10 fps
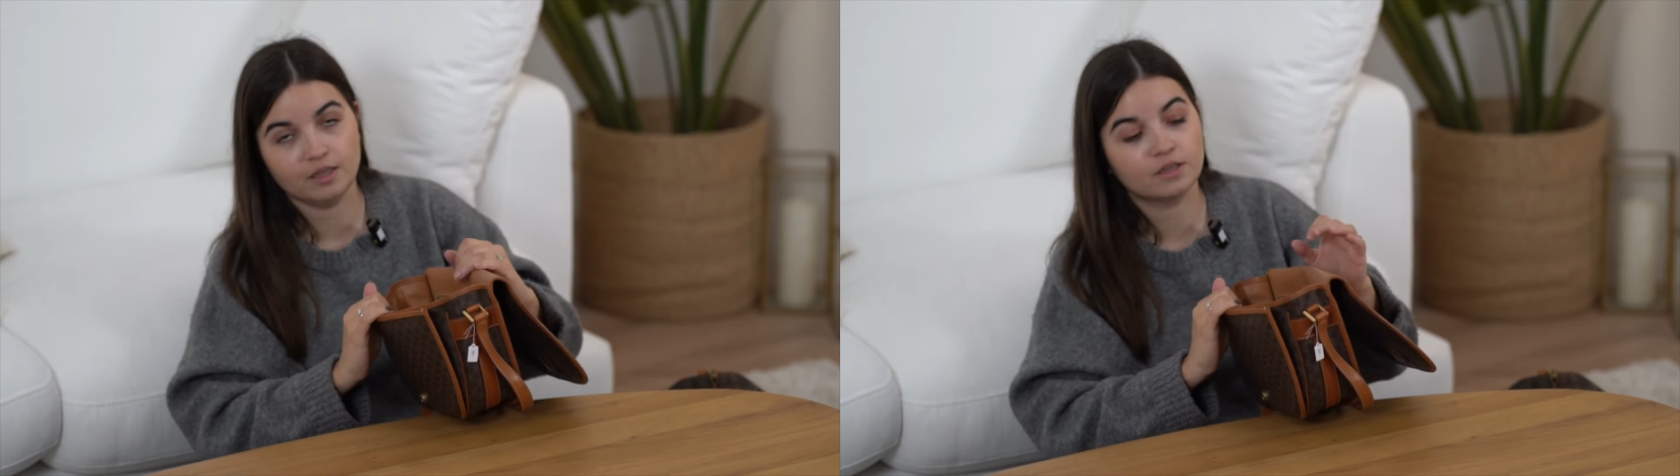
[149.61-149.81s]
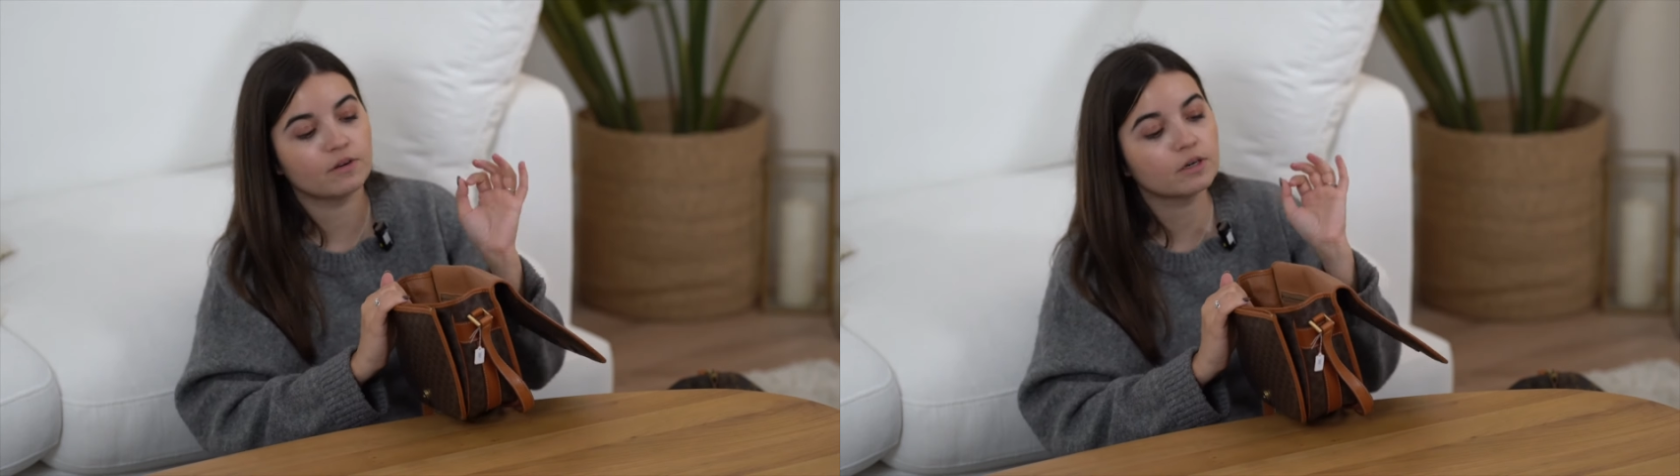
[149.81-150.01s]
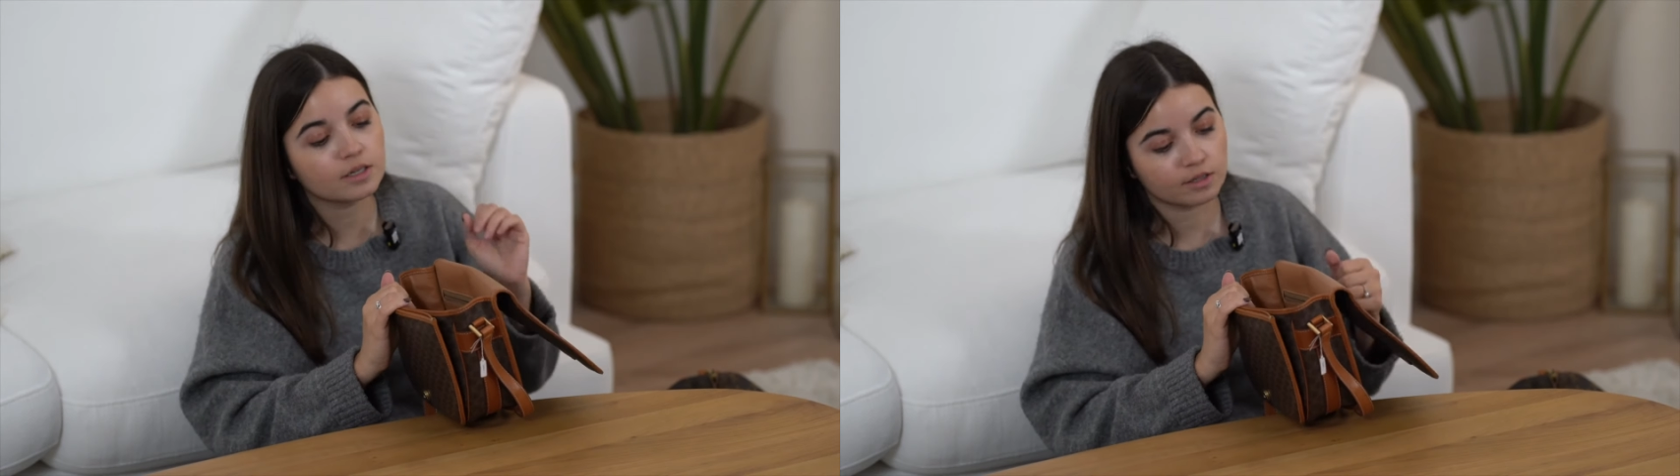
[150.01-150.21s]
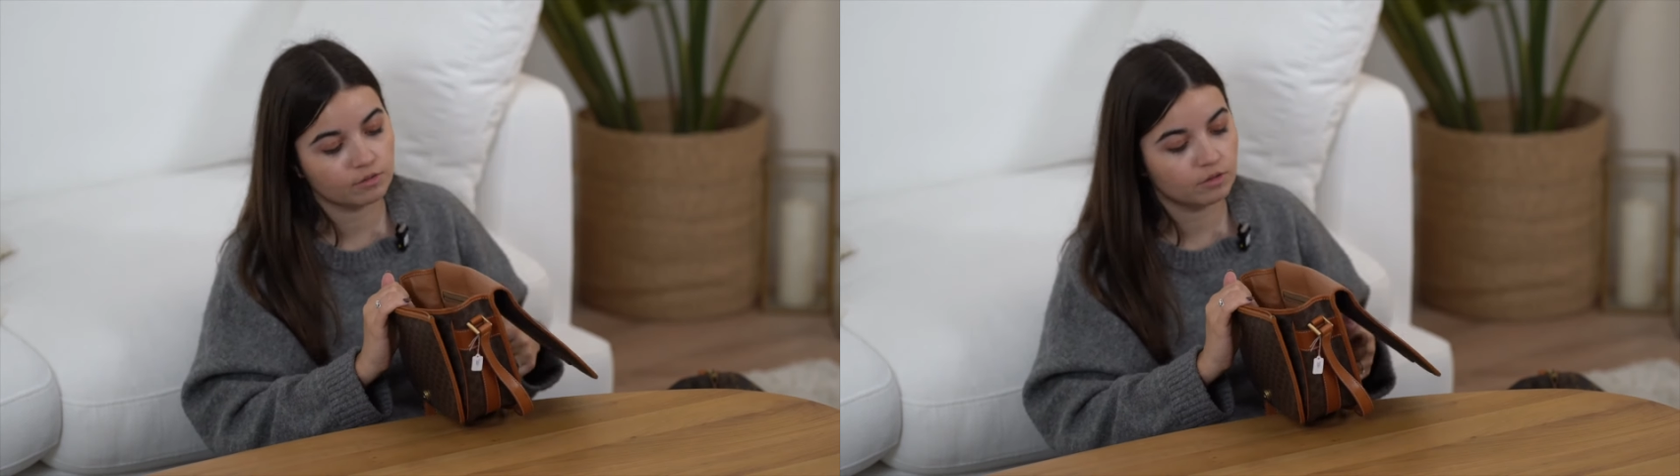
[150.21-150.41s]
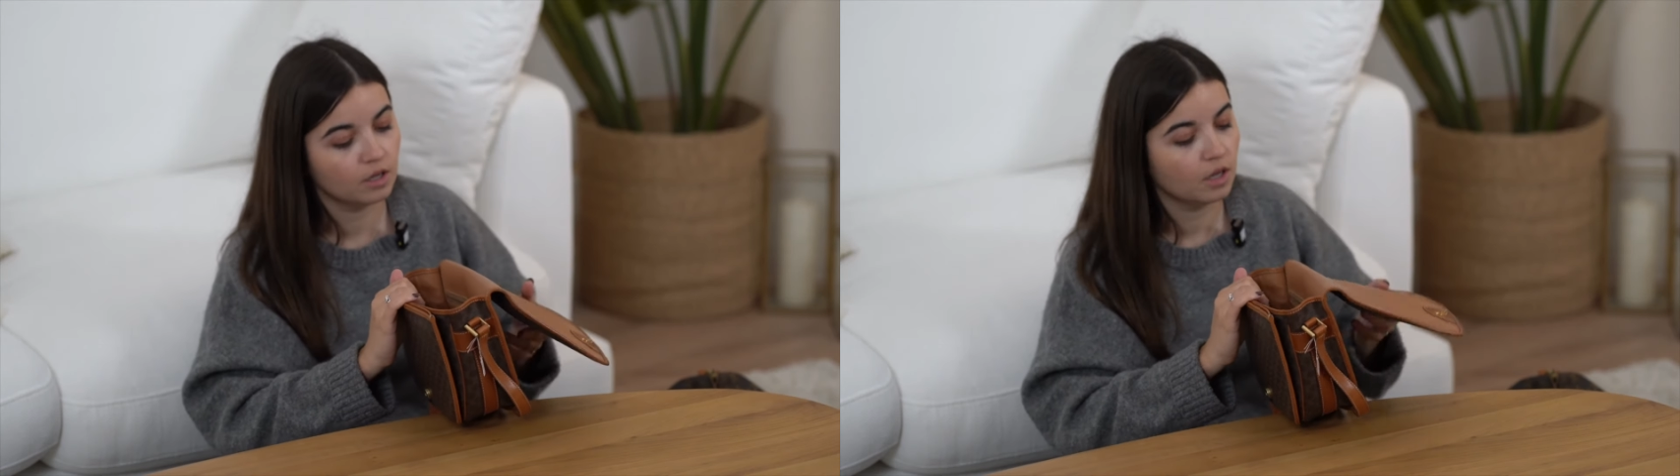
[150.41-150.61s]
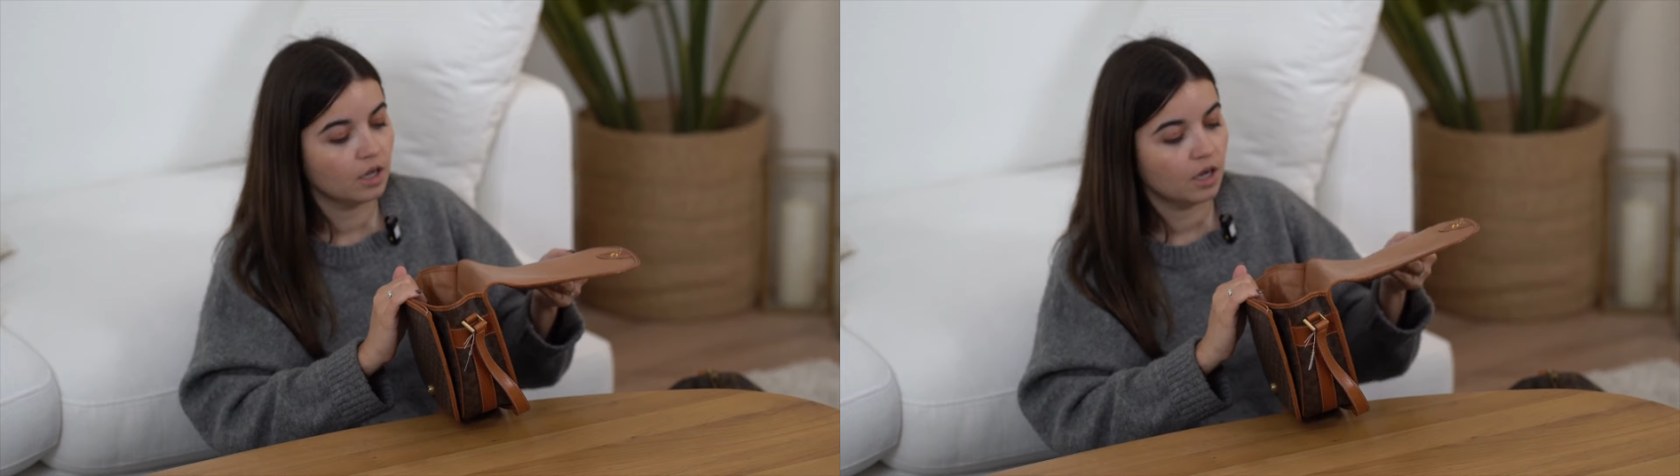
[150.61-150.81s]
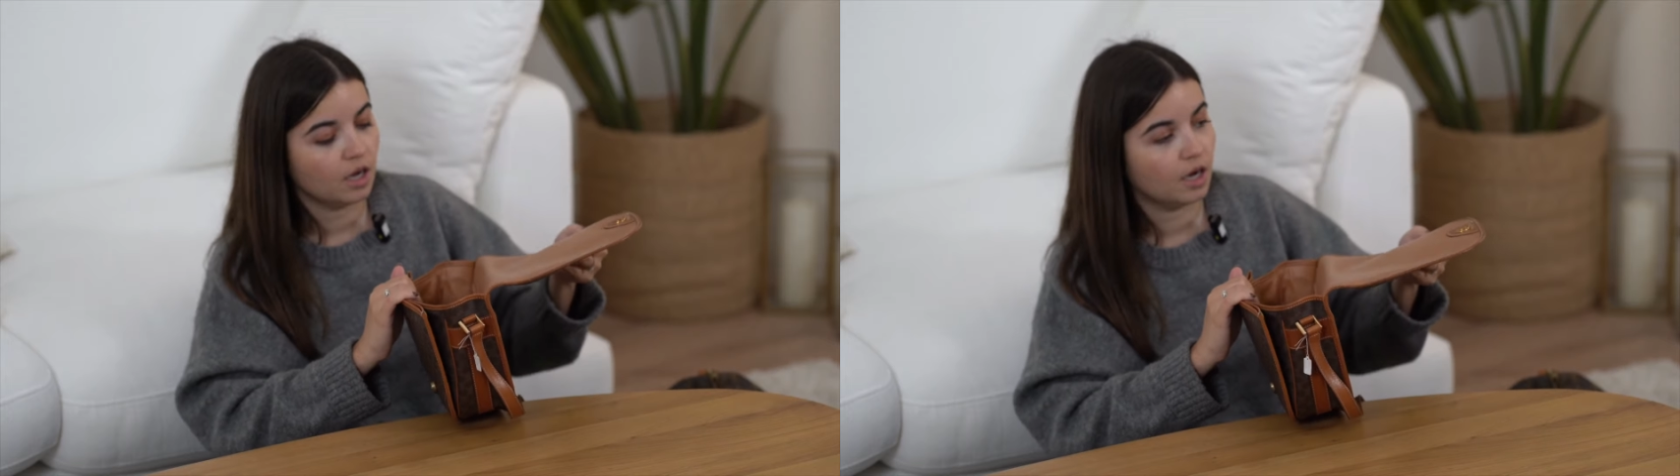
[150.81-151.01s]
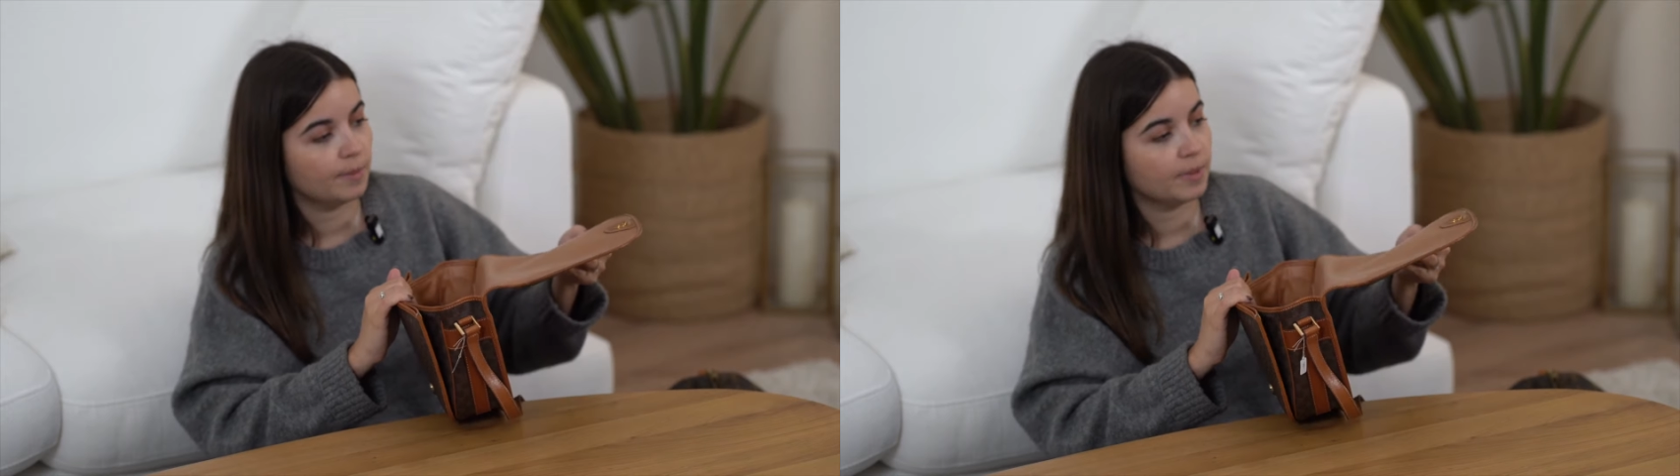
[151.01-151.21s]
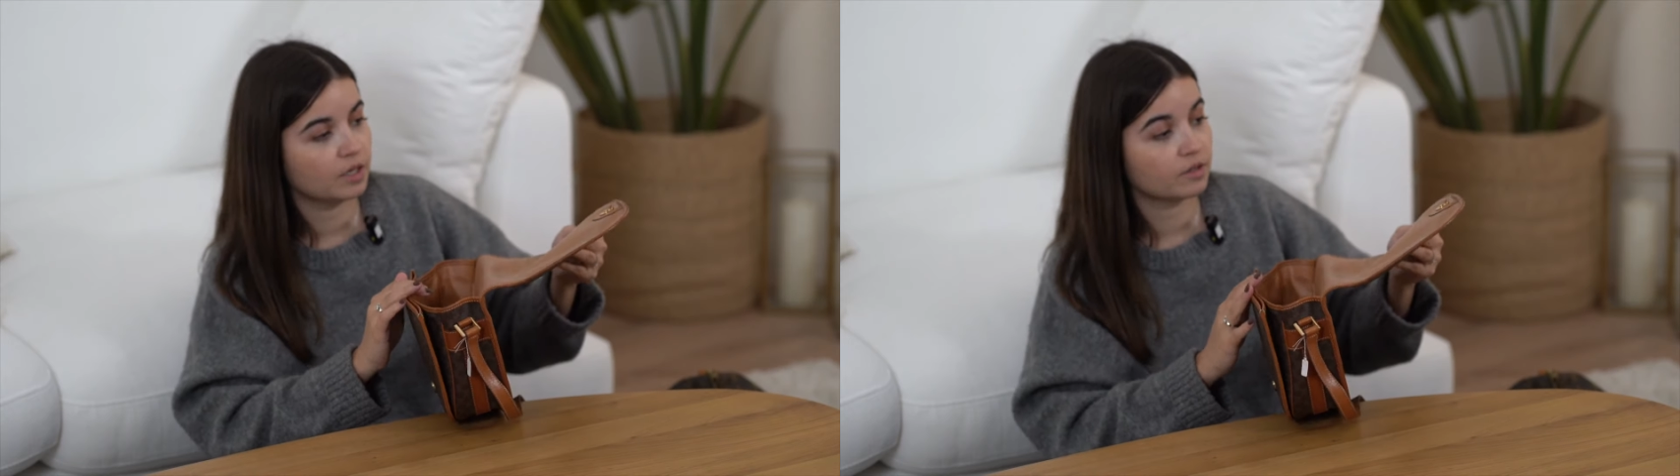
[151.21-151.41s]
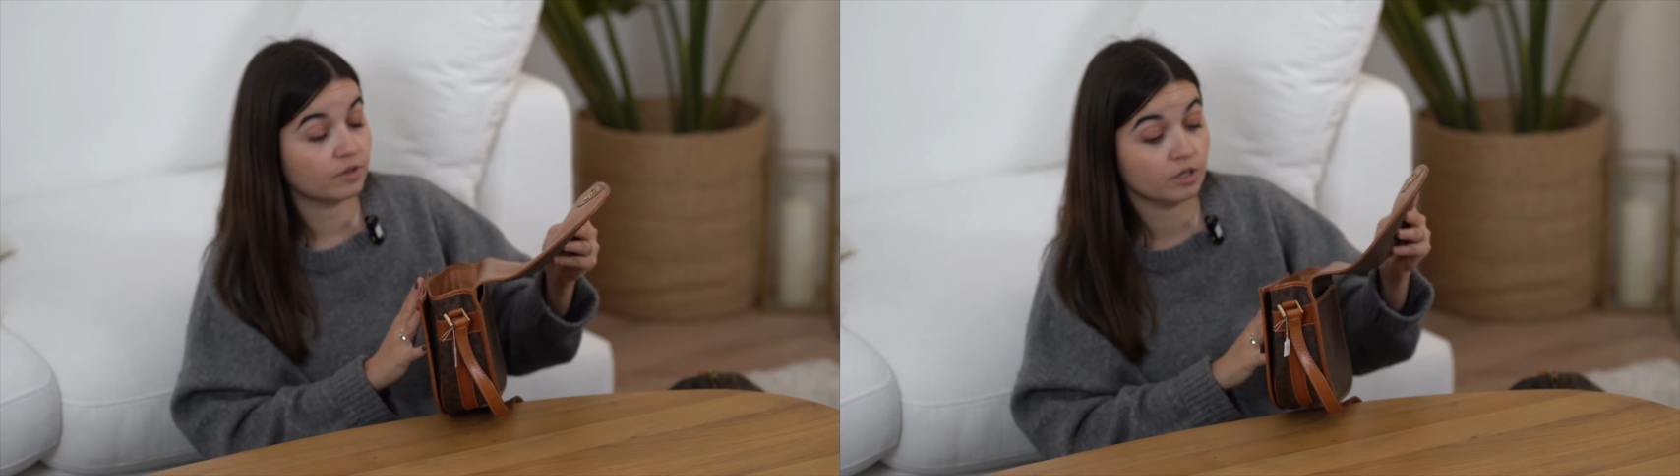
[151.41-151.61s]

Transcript: It's very little because the